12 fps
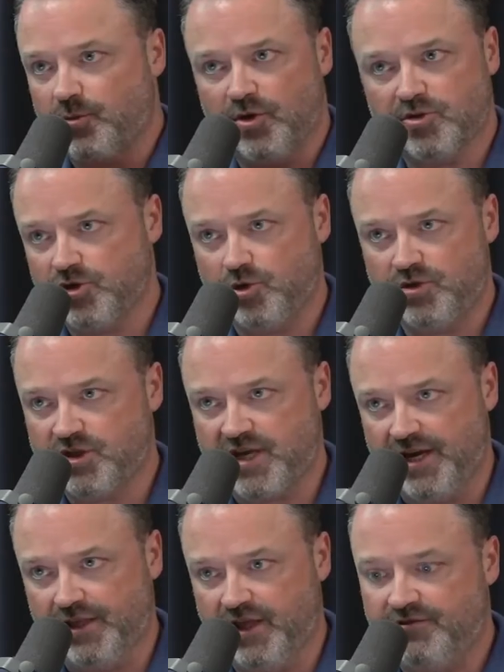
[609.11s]
person who just
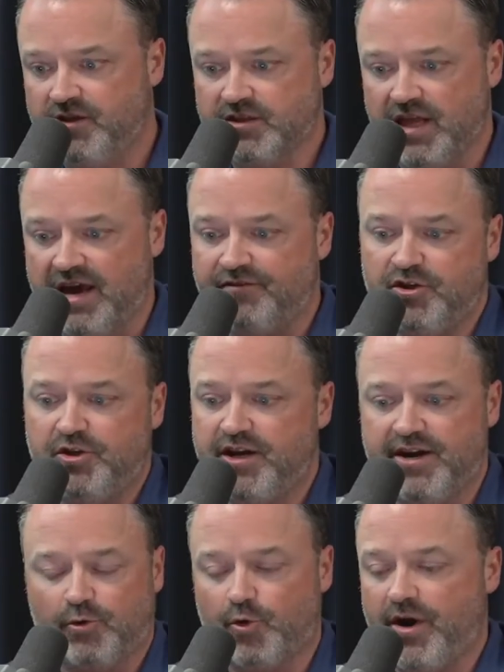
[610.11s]
kind of lived his life. And you
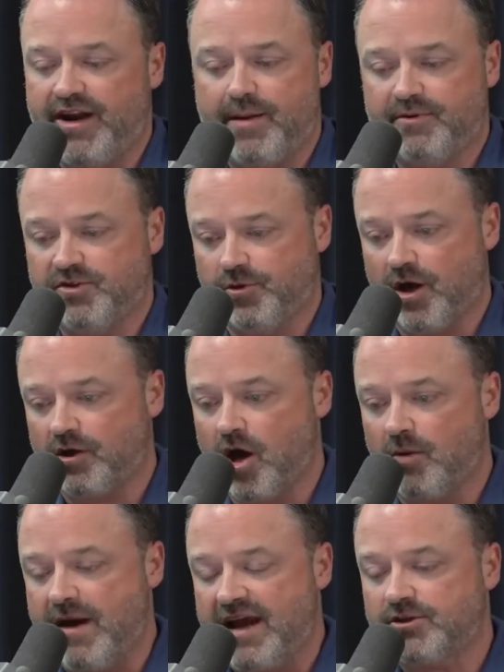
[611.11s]
did a great episode I'll
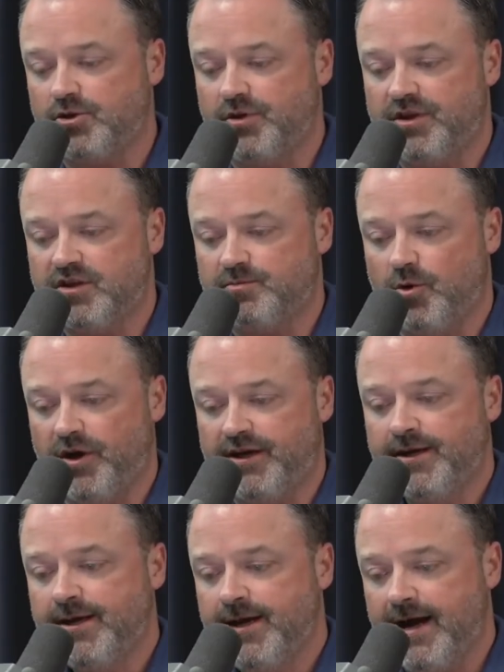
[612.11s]
call back to at this
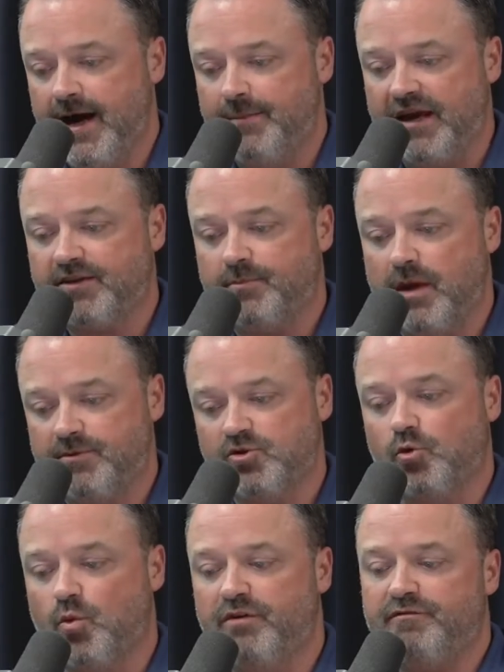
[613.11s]
point, um,
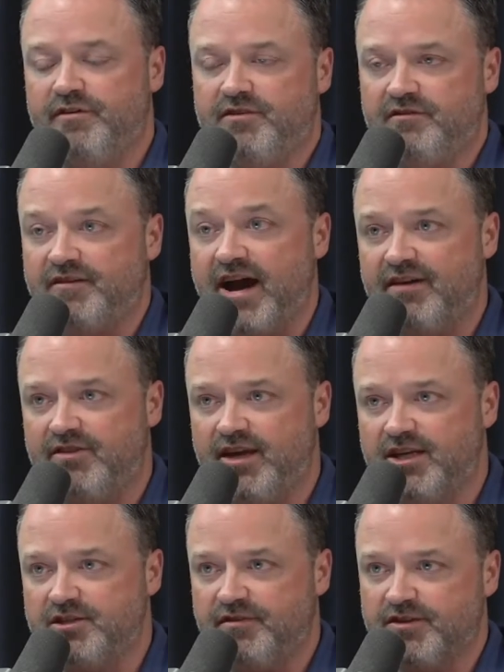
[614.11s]
episode 155, The
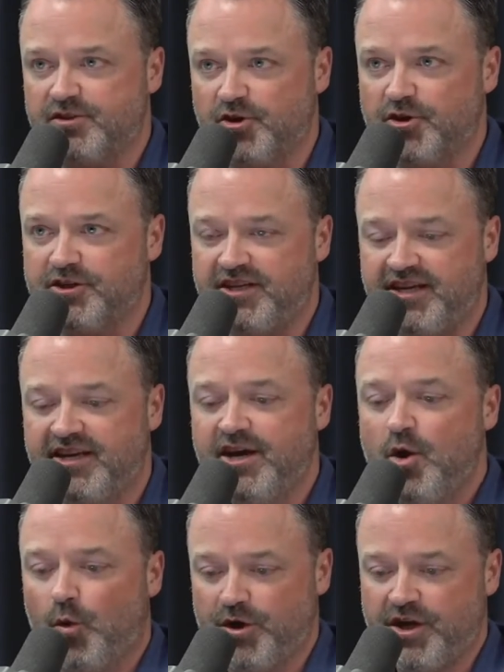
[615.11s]
Edge of Uncertainty,
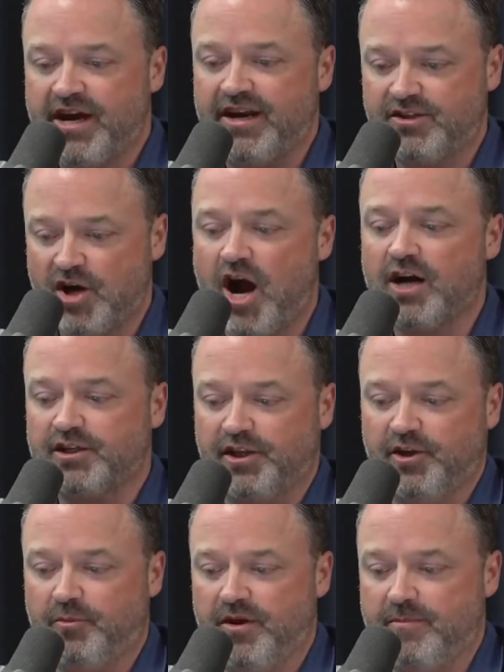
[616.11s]
where you kind of talked a
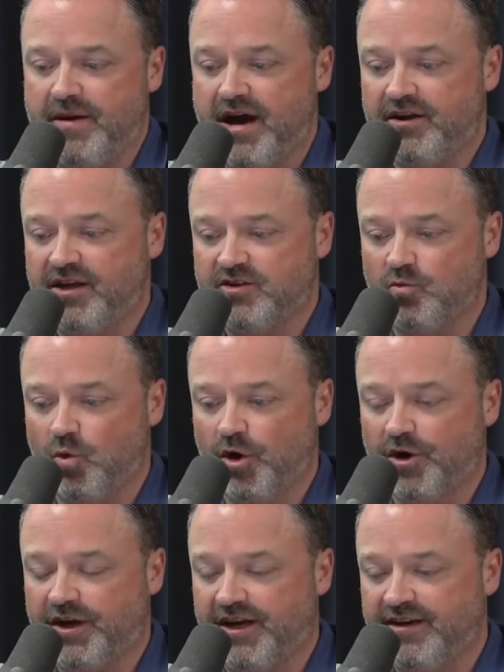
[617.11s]
little bit about his
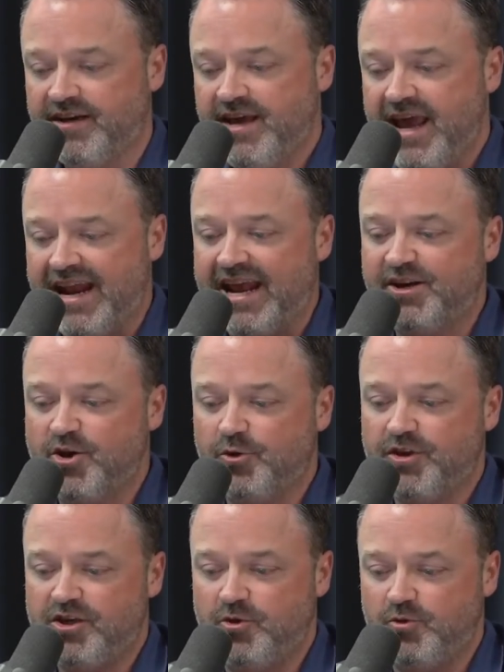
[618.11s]
work. And, and I know
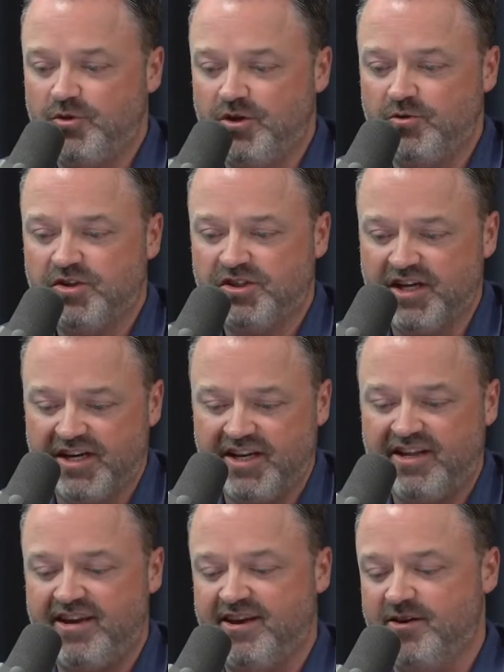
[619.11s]
that you, you
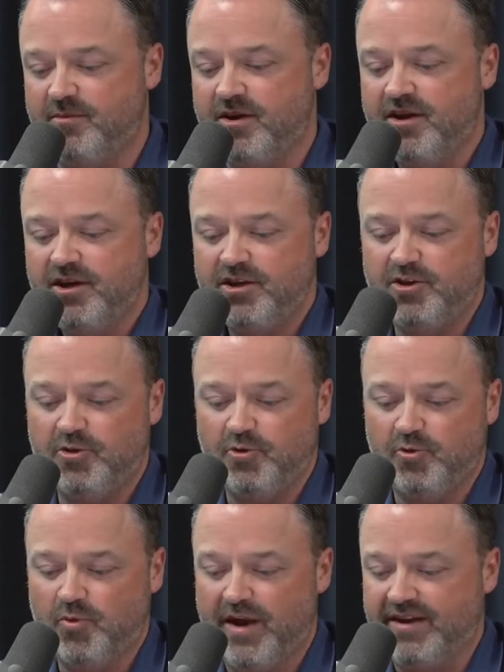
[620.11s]
studied him,
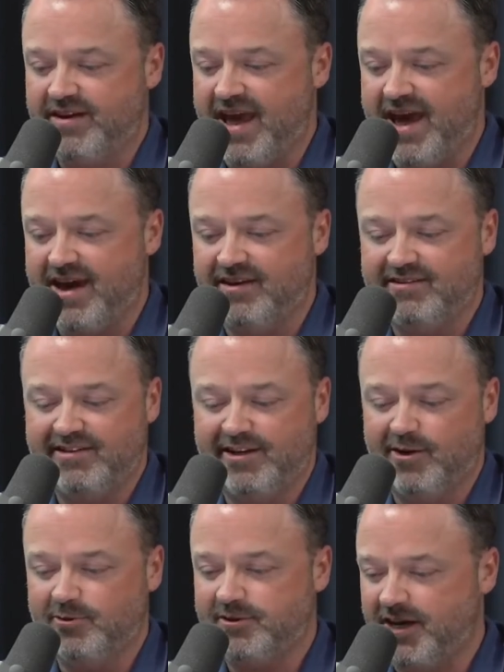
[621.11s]
you went and had, you
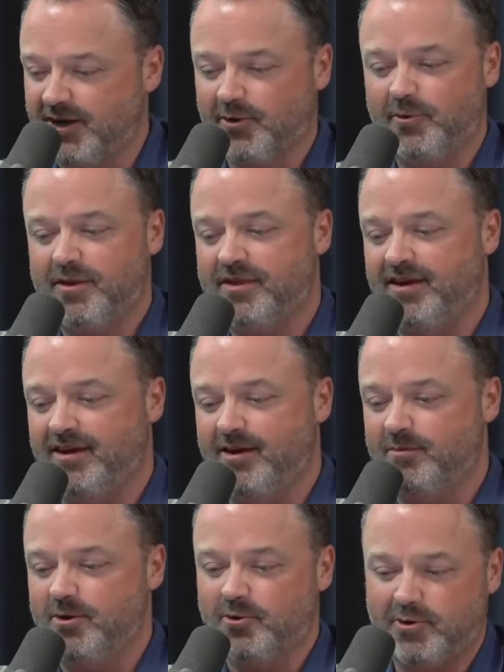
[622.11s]
know, dinner with
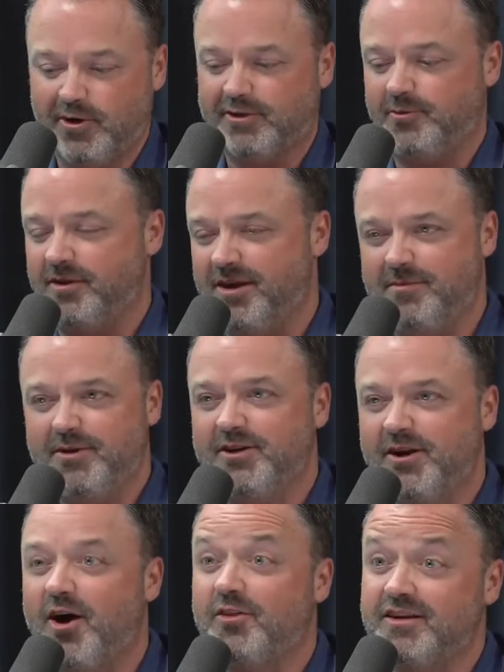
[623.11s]
him, you cooked with him, you
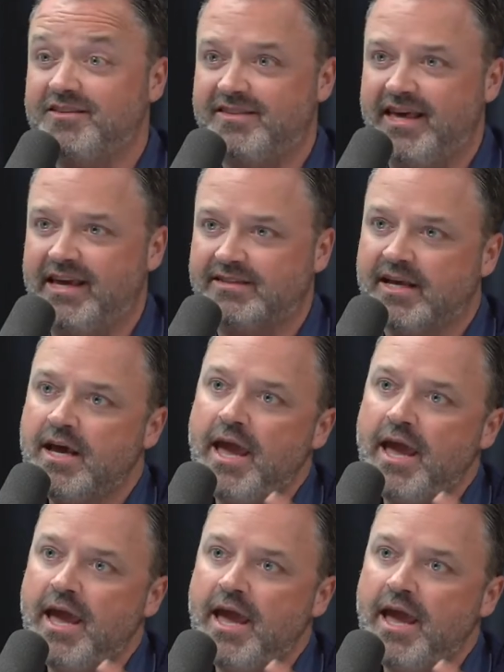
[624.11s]
did all these things.